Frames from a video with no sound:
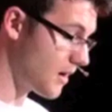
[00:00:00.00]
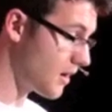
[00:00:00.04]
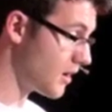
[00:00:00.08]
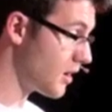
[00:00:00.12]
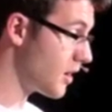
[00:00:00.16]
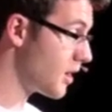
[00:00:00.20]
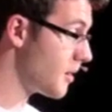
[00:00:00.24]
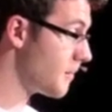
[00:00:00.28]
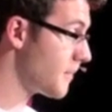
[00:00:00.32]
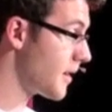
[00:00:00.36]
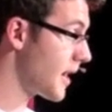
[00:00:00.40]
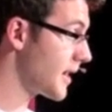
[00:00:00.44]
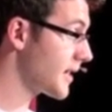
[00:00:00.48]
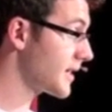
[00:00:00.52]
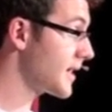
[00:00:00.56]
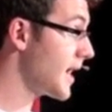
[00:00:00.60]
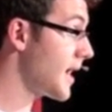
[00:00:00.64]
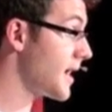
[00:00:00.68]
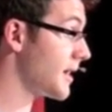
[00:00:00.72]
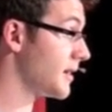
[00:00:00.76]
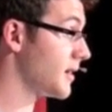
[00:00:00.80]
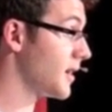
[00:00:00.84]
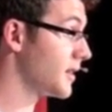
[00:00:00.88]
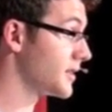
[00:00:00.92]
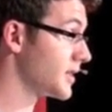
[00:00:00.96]
And
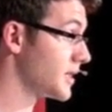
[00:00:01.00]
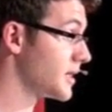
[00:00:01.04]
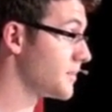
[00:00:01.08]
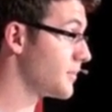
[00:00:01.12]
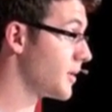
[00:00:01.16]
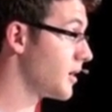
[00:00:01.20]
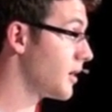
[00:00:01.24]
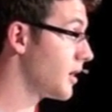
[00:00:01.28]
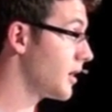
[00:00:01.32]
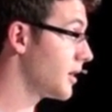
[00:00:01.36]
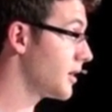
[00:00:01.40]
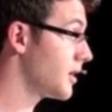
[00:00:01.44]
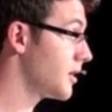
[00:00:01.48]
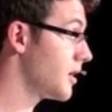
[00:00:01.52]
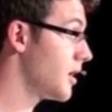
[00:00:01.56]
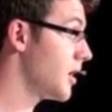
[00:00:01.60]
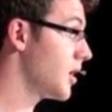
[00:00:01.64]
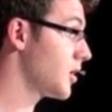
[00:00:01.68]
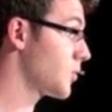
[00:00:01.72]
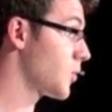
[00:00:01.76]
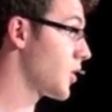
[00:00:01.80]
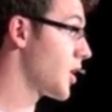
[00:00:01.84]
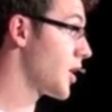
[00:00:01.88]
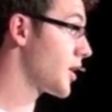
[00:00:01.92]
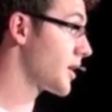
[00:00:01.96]
again, I did it by
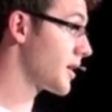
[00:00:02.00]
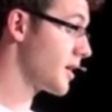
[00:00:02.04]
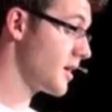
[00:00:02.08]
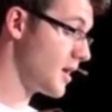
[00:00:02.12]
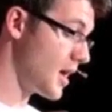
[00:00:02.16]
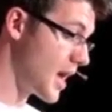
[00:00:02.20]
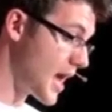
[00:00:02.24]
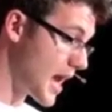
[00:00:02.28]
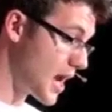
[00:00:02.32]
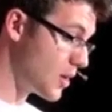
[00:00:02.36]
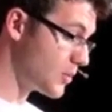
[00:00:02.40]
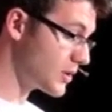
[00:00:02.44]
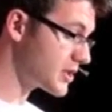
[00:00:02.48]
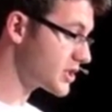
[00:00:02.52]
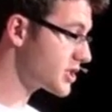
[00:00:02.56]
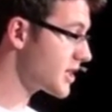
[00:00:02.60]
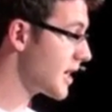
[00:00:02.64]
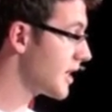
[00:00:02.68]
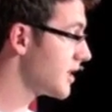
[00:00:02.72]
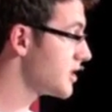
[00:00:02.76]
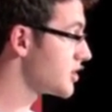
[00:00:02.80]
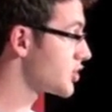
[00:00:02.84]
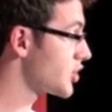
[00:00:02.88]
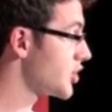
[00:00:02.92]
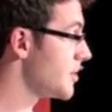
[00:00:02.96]
hard work. It was
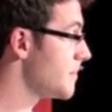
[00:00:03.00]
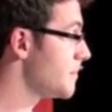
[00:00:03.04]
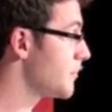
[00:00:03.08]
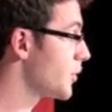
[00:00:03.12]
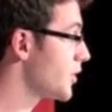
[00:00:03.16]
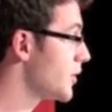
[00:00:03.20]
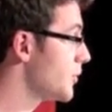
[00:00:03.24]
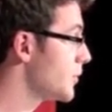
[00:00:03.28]
challenging, but